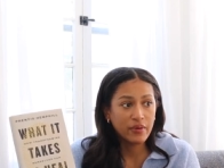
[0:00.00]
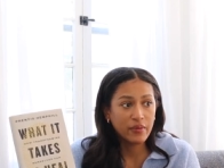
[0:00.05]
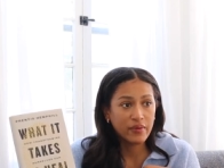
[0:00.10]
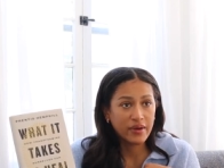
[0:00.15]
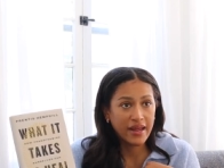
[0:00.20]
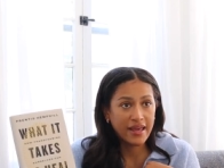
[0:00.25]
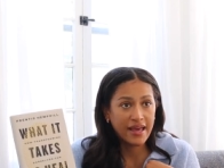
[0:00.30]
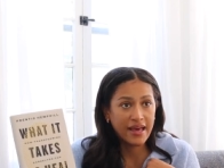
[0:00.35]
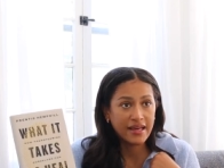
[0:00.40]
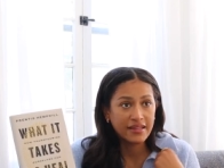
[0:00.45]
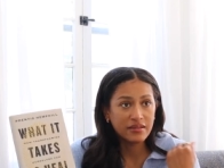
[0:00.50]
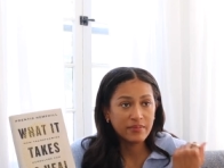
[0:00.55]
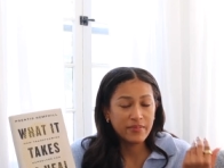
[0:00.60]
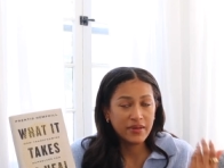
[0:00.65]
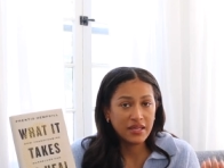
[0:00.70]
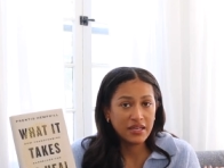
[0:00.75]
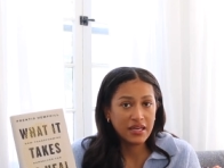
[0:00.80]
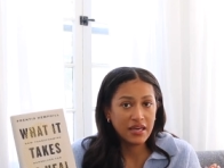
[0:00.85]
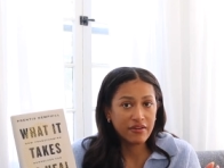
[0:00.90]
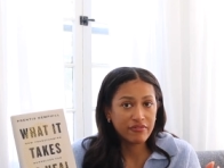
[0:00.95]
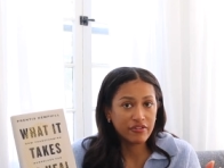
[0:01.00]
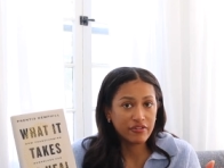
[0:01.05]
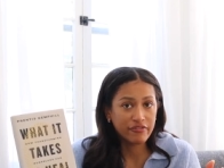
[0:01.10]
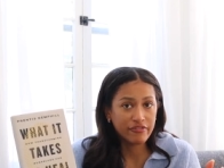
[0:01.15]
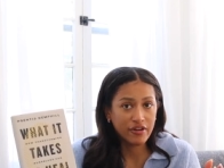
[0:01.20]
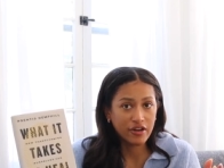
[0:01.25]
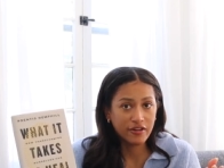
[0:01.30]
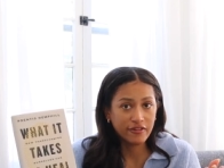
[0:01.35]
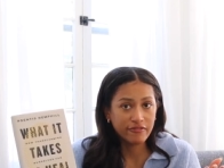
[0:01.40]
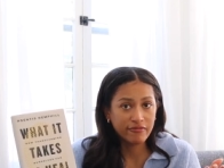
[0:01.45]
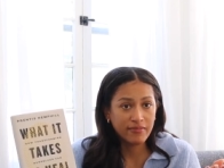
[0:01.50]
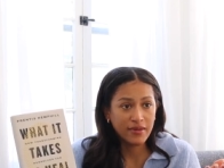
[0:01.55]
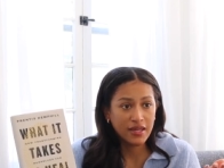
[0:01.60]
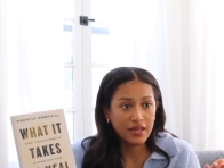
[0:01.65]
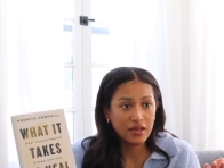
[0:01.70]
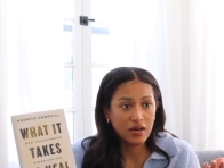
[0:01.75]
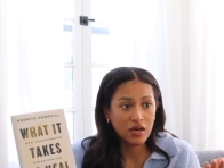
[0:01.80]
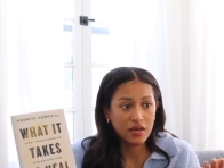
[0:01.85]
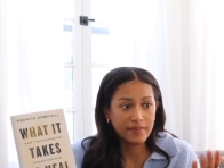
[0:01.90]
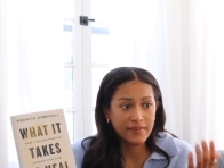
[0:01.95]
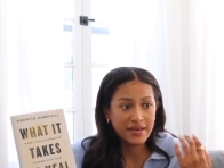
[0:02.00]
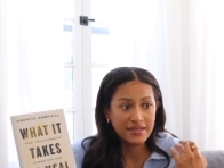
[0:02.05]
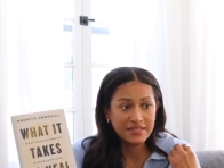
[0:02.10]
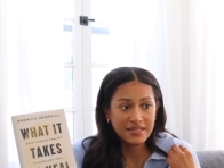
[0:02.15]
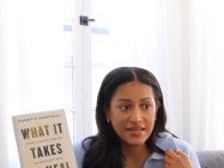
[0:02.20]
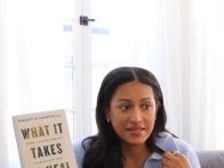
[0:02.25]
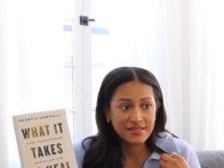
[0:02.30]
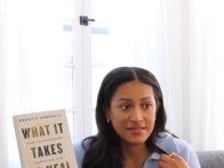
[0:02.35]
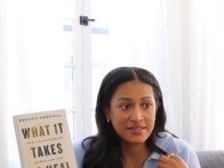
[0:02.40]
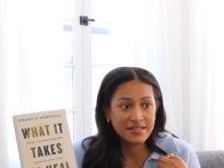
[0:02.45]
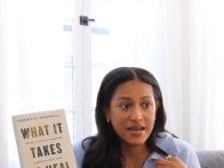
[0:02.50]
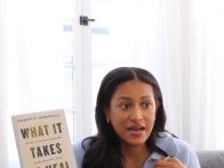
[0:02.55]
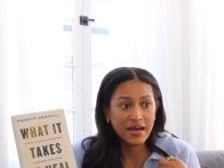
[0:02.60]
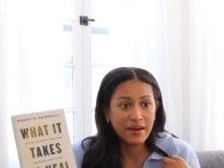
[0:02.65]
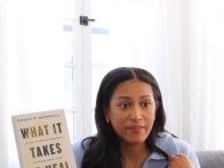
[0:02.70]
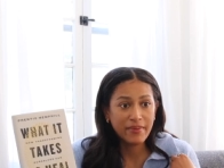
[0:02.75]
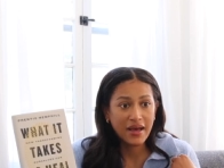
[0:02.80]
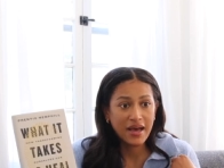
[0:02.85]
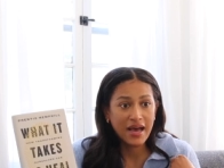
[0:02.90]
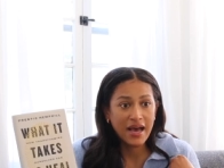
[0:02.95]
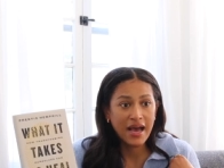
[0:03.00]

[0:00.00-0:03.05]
but when I had the PDF in front of me on my desktop,